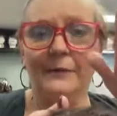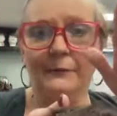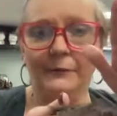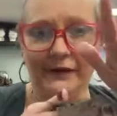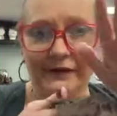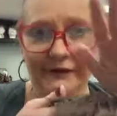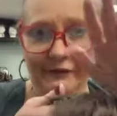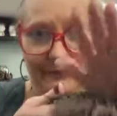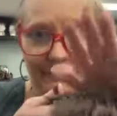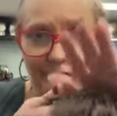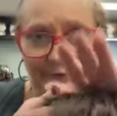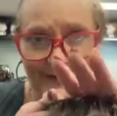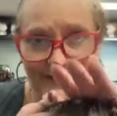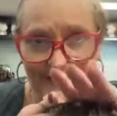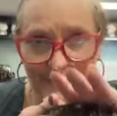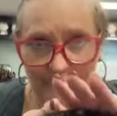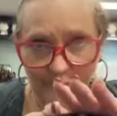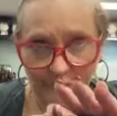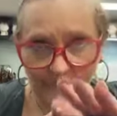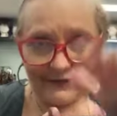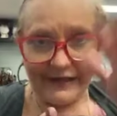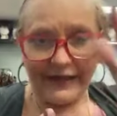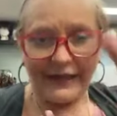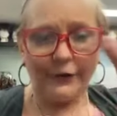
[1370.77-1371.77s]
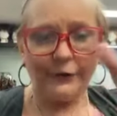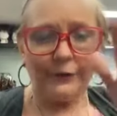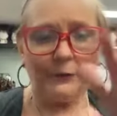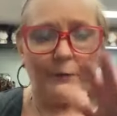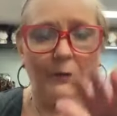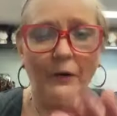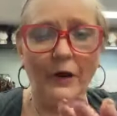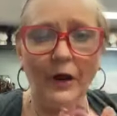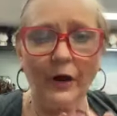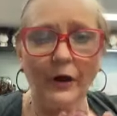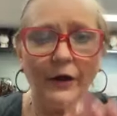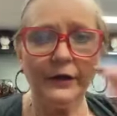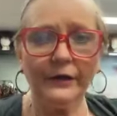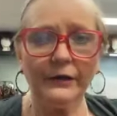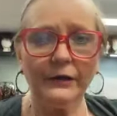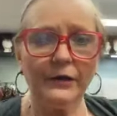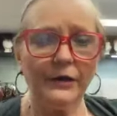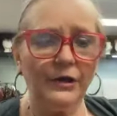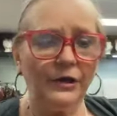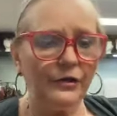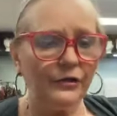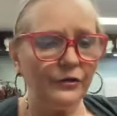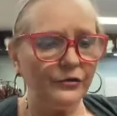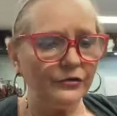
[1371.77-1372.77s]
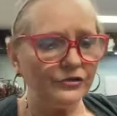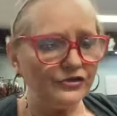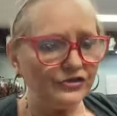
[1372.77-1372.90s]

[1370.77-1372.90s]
But if you like a flatter part, you